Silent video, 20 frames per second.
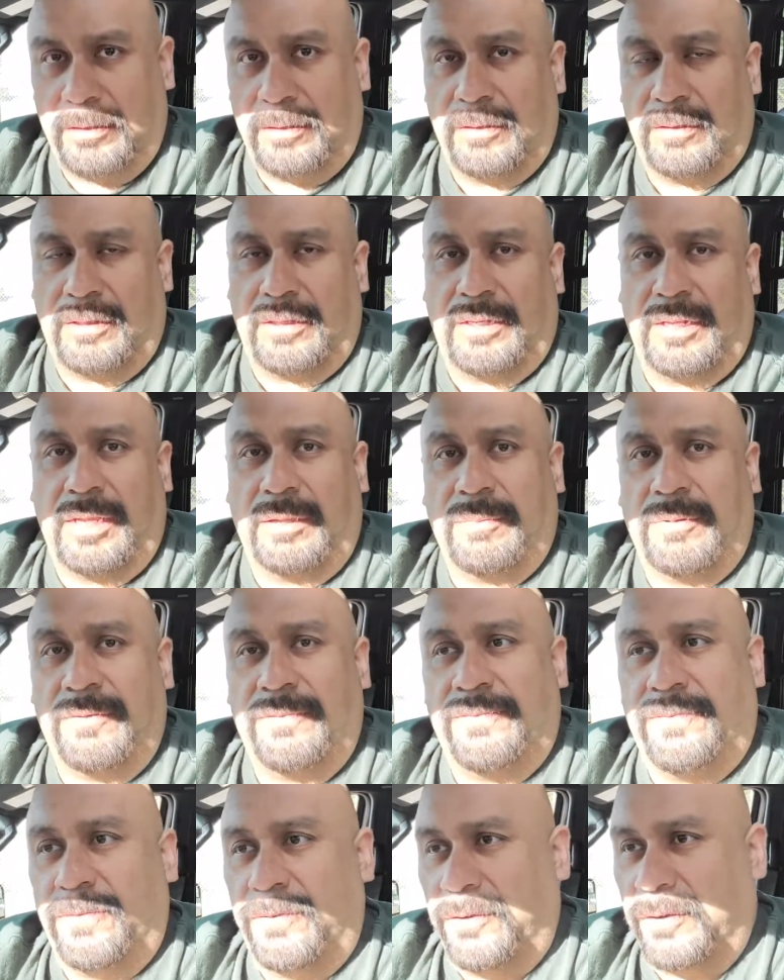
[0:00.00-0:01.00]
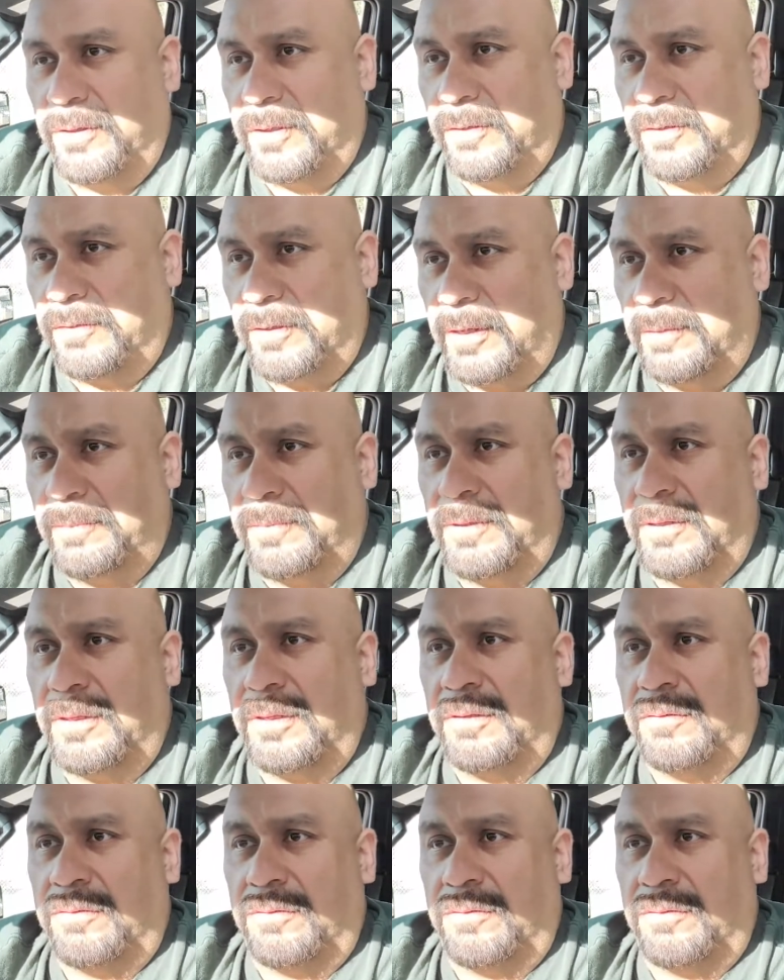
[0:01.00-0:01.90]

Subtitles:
The day before, the same thing.